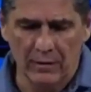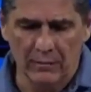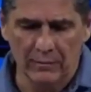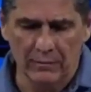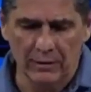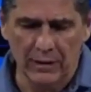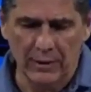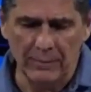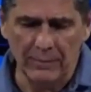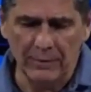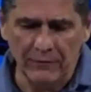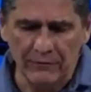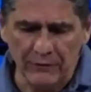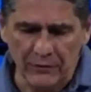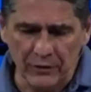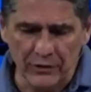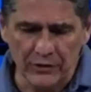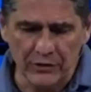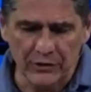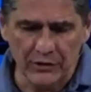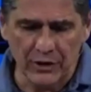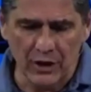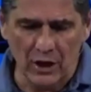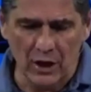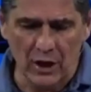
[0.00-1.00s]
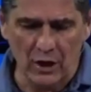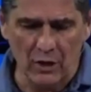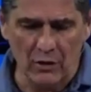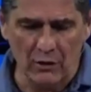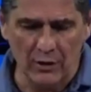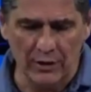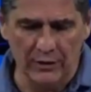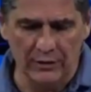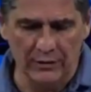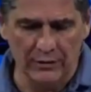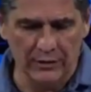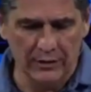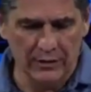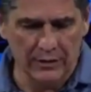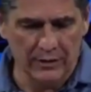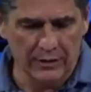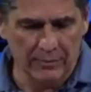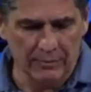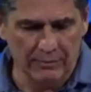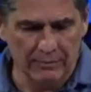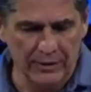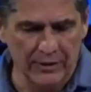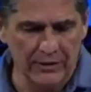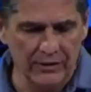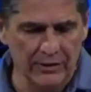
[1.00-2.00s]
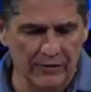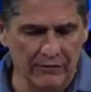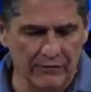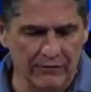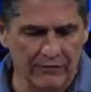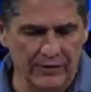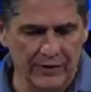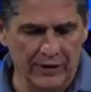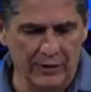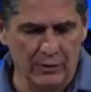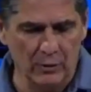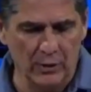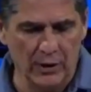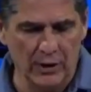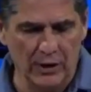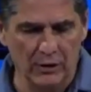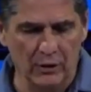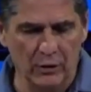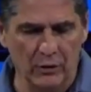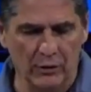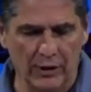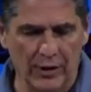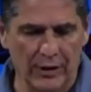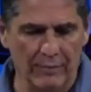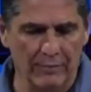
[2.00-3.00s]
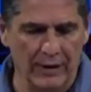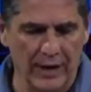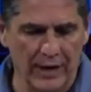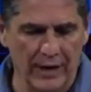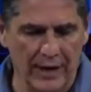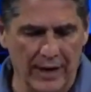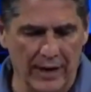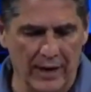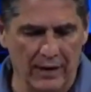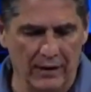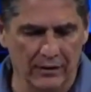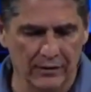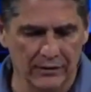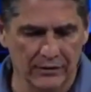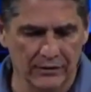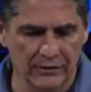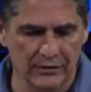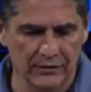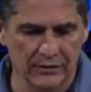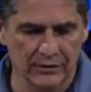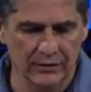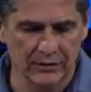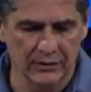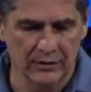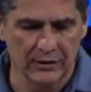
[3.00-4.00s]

but let me first go and bid them farewell who are at my house."